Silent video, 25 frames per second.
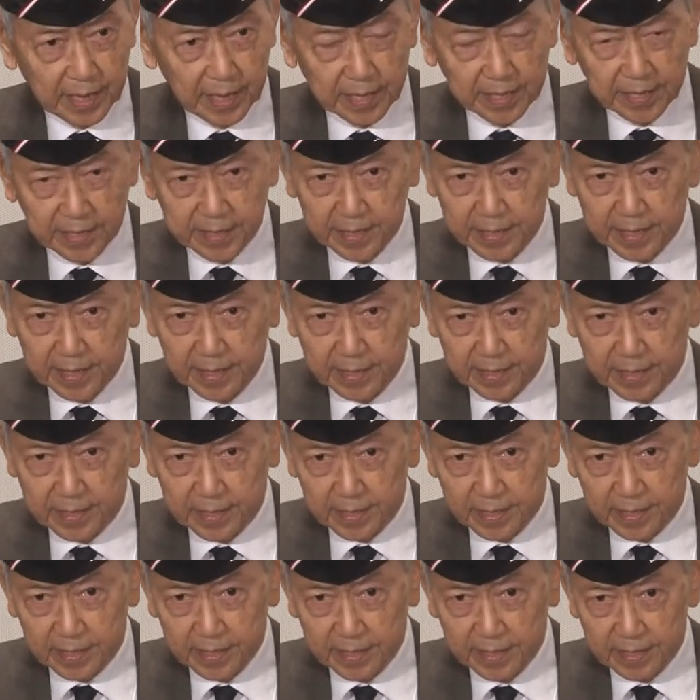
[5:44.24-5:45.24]
I
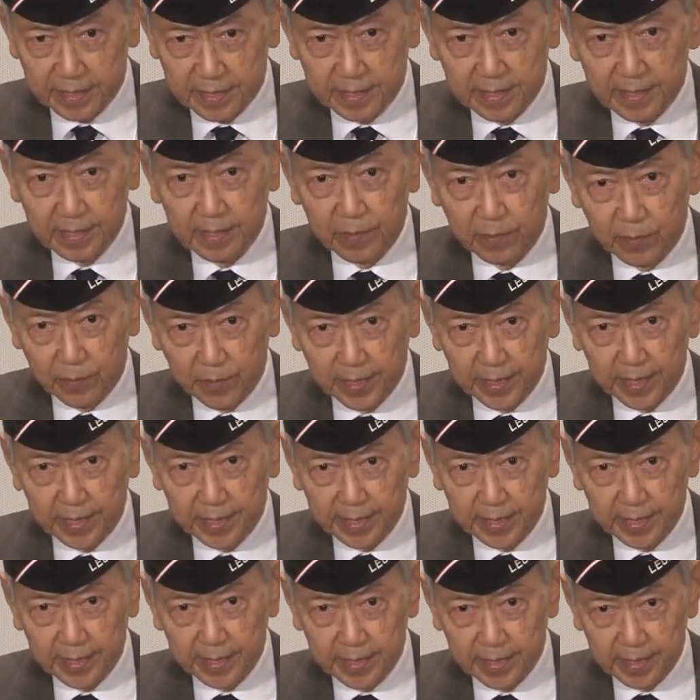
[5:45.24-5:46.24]
think uh,
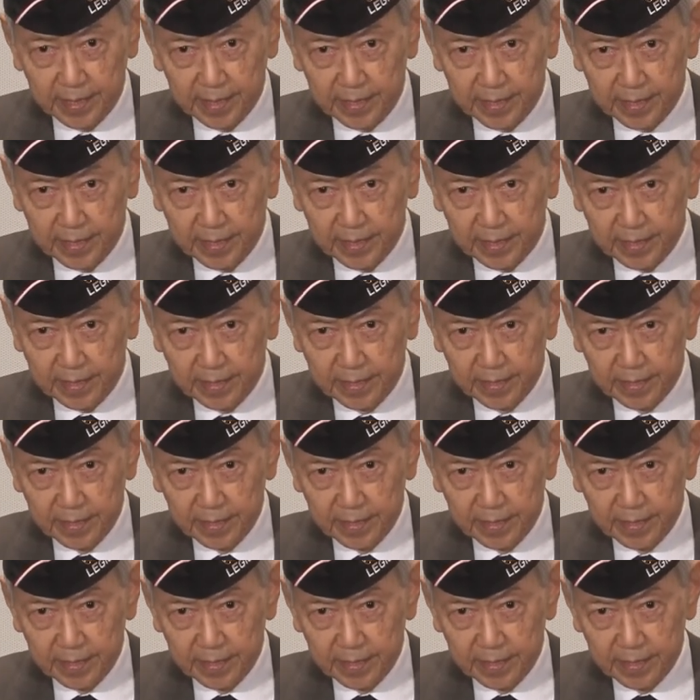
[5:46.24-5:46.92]
really, uh,